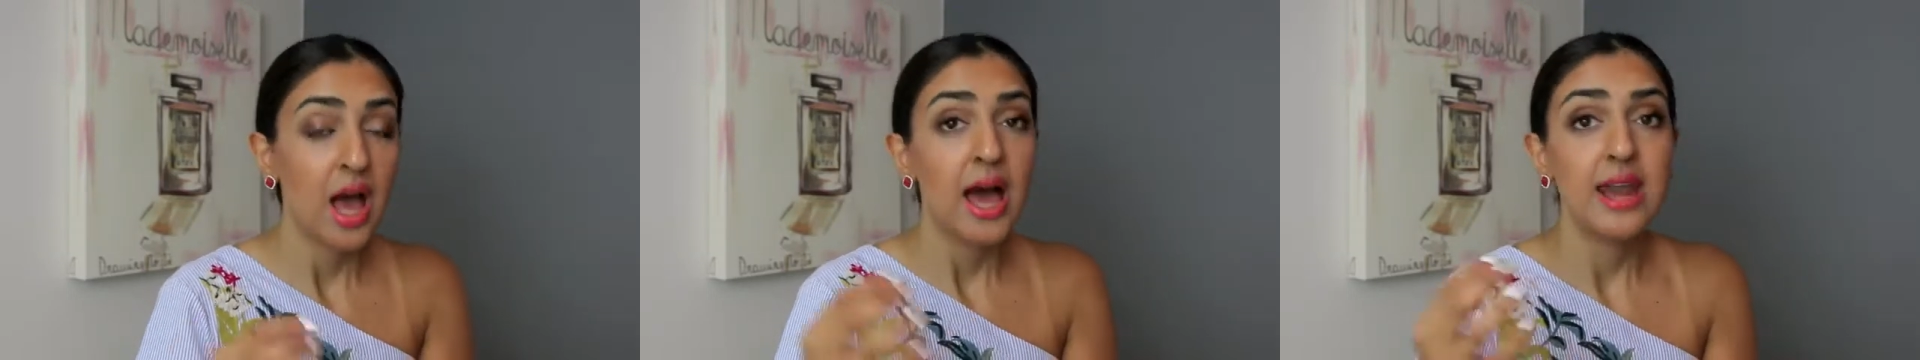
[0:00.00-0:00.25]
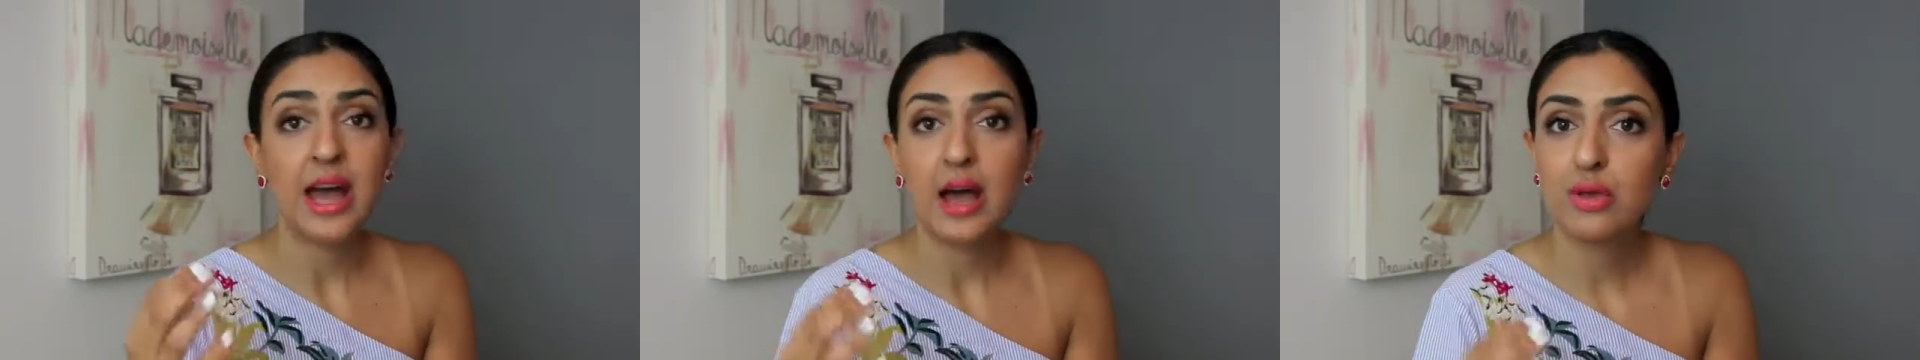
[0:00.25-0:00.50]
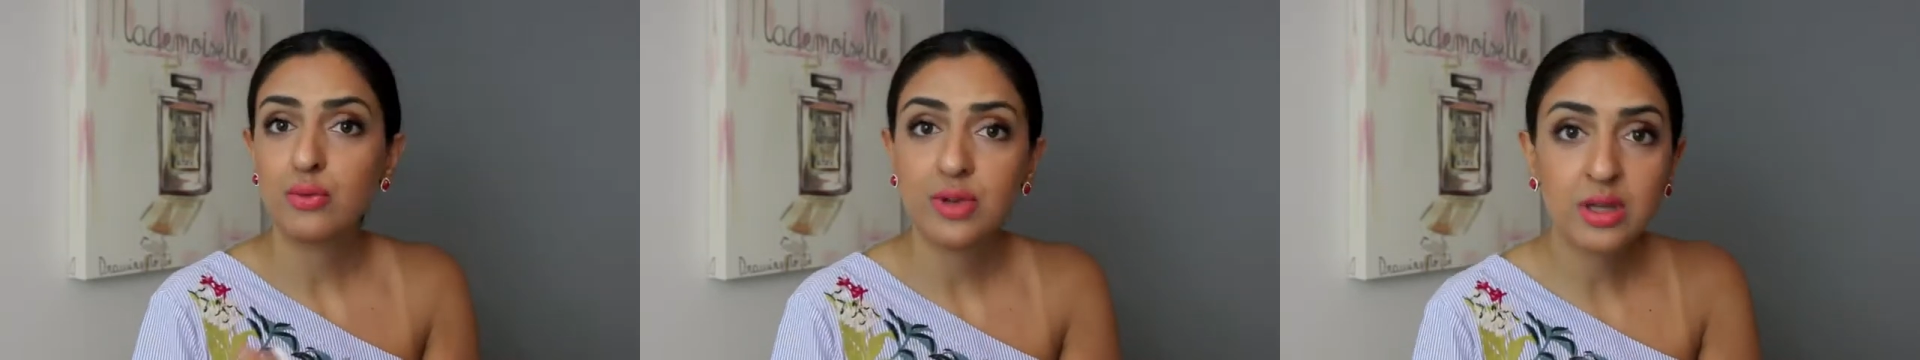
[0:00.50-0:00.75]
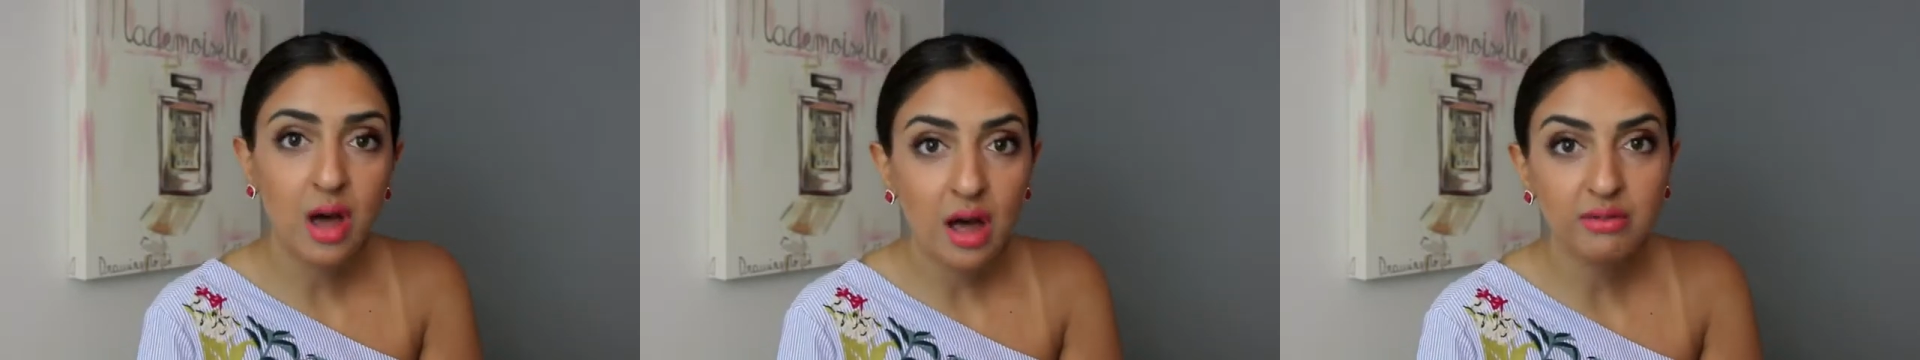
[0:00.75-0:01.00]
and how you
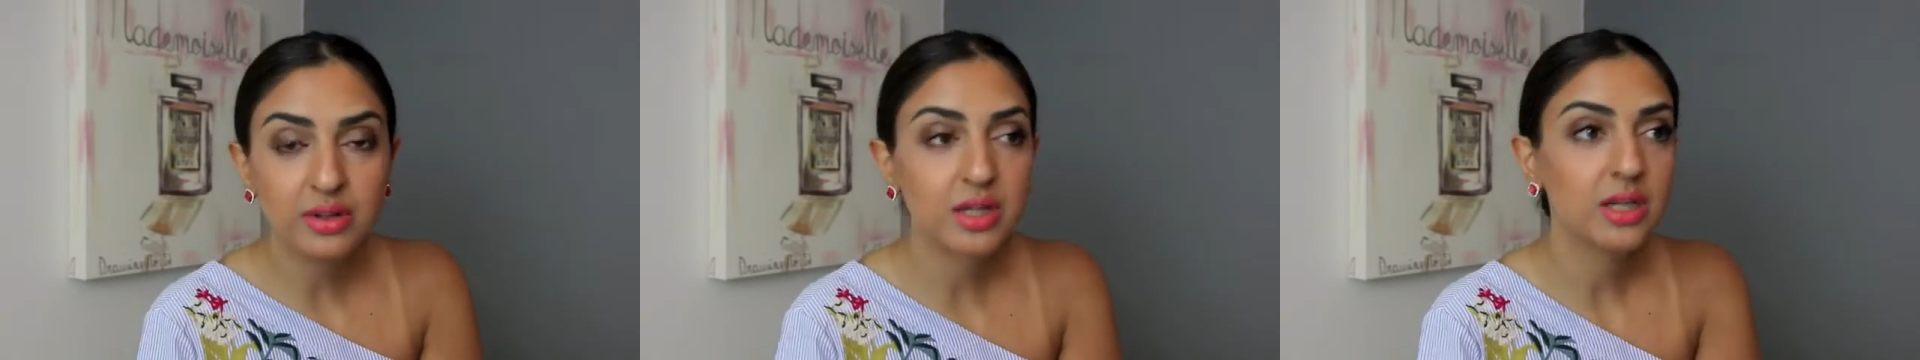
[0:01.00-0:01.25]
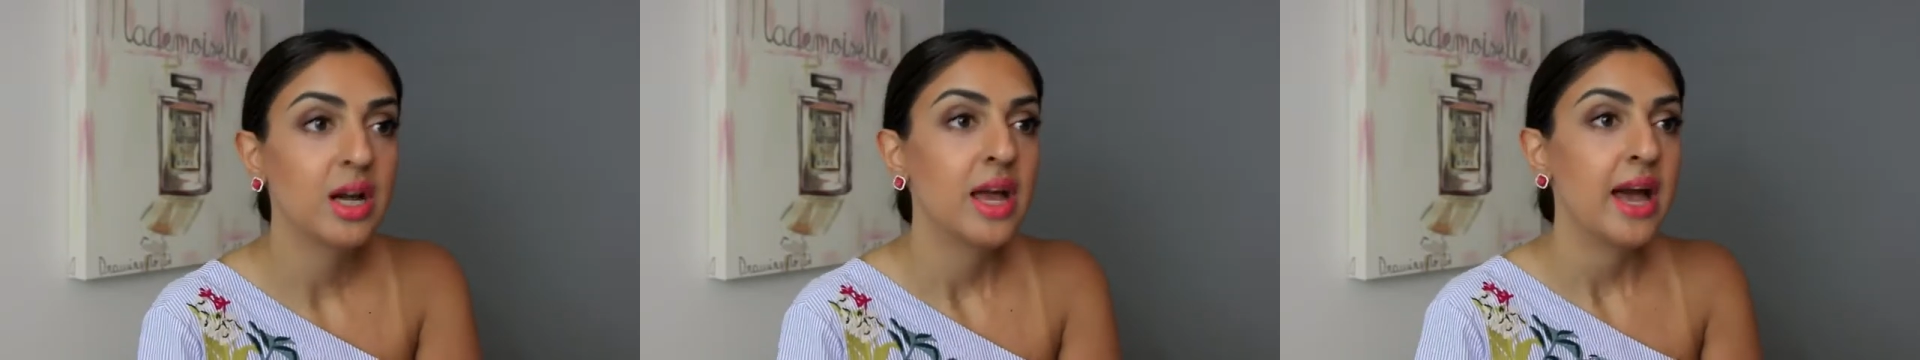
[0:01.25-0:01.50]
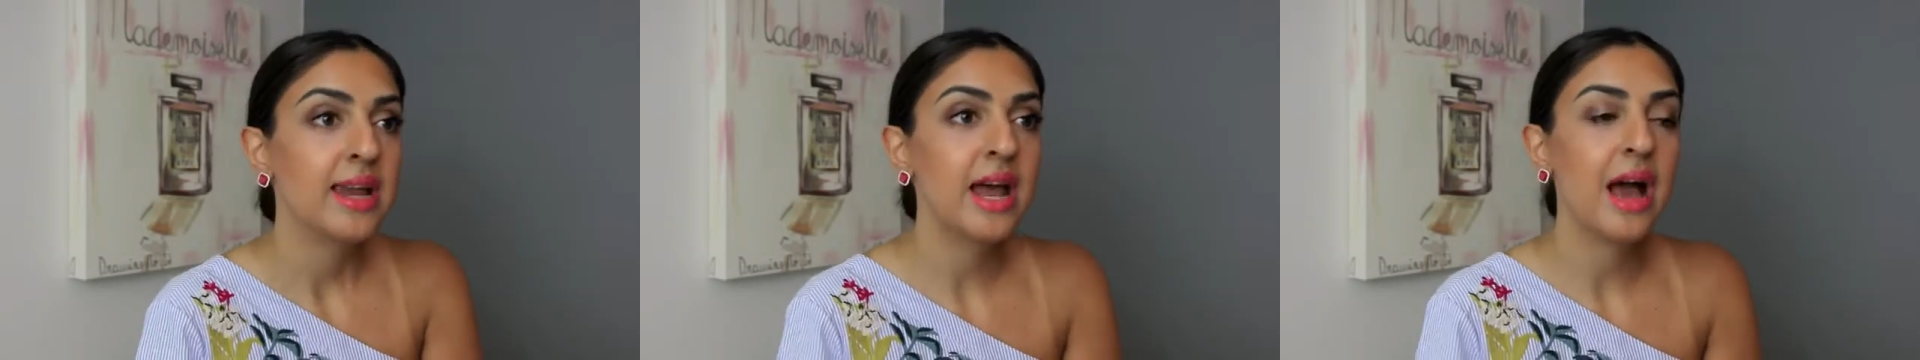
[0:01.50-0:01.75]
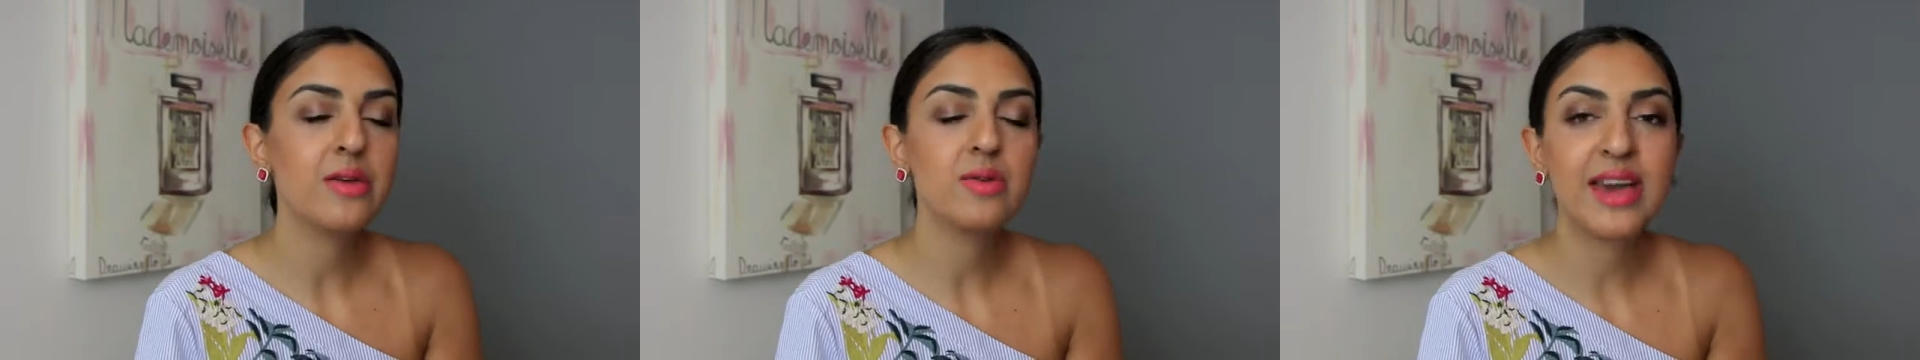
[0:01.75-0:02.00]
recover and
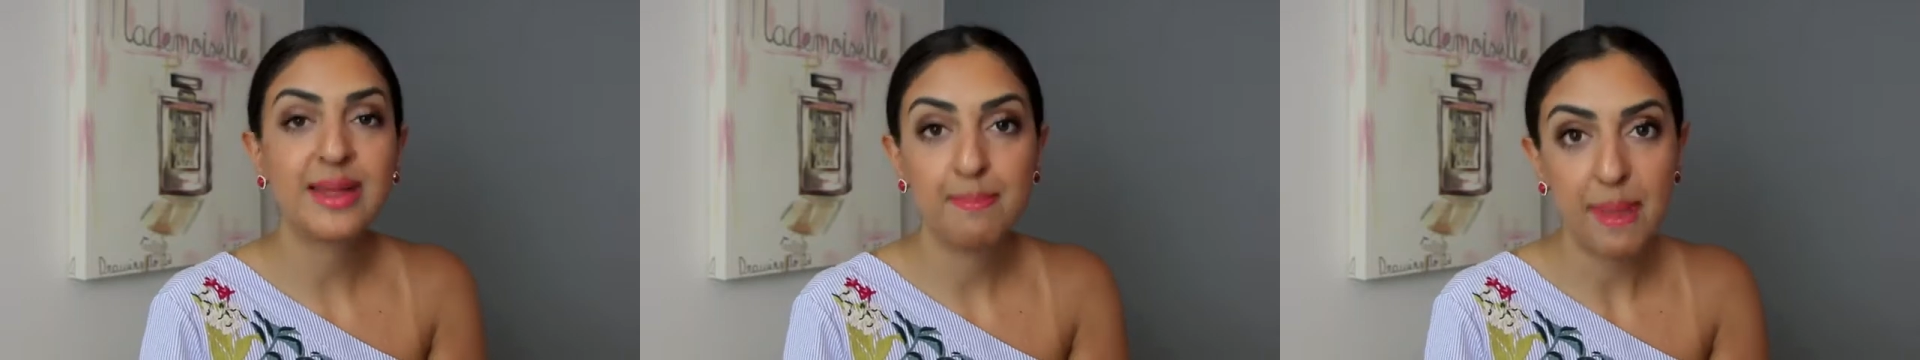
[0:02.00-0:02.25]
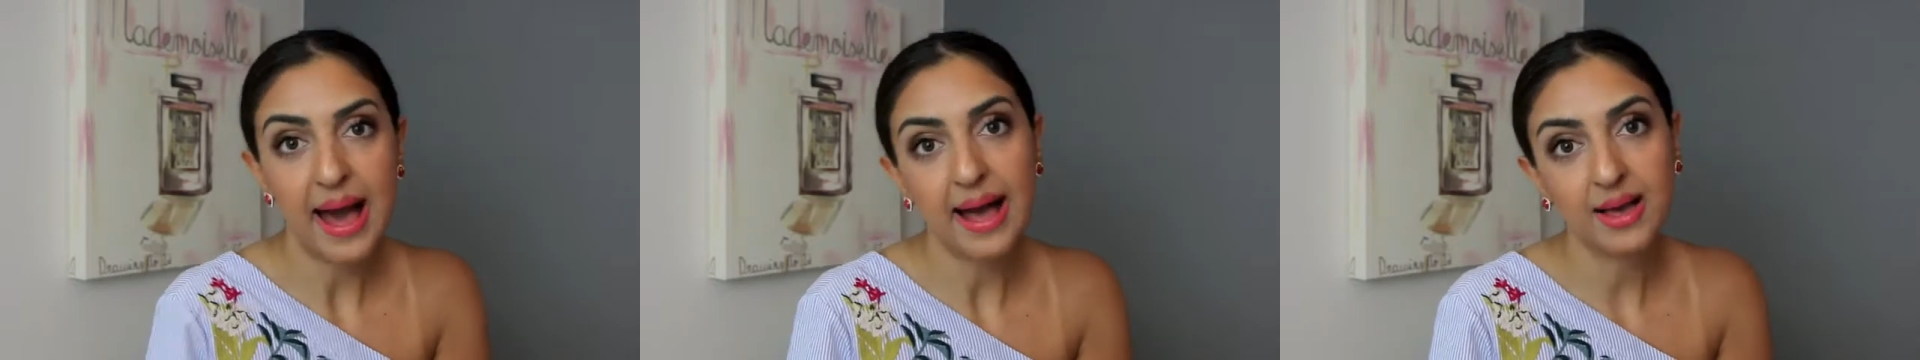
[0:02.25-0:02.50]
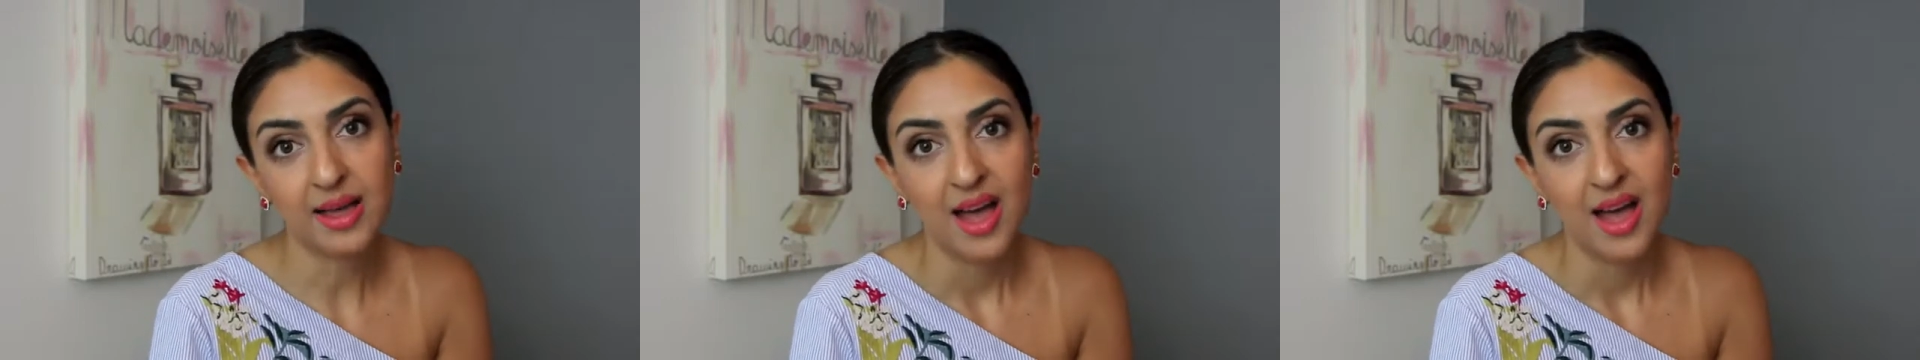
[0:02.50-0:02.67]
how you get back.